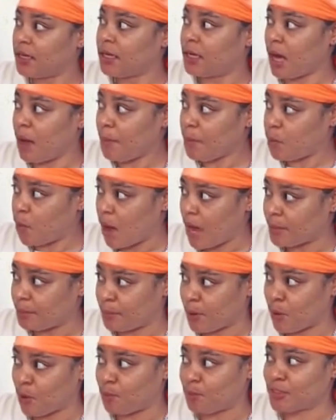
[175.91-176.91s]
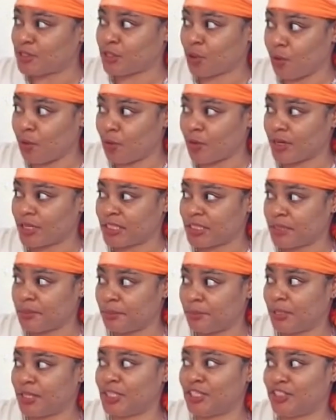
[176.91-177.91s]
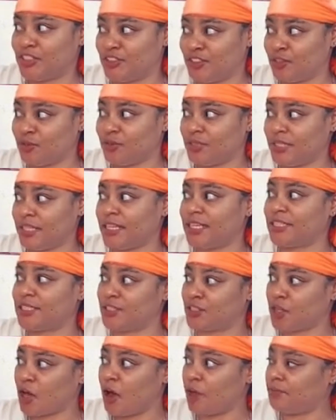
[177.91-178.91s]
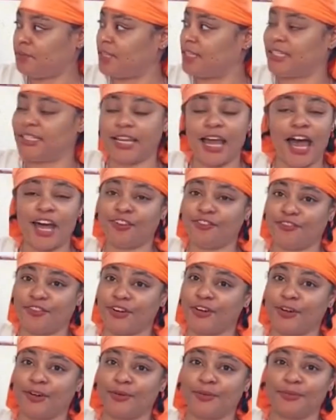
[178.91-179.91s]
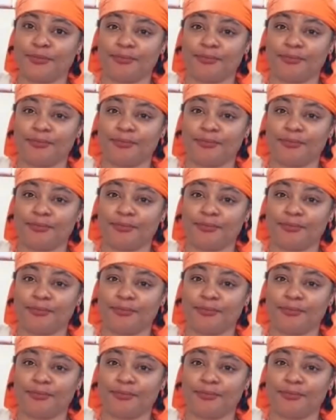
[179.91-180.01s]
Kumquat pulp is orange, but it's juicy and soft and not firm.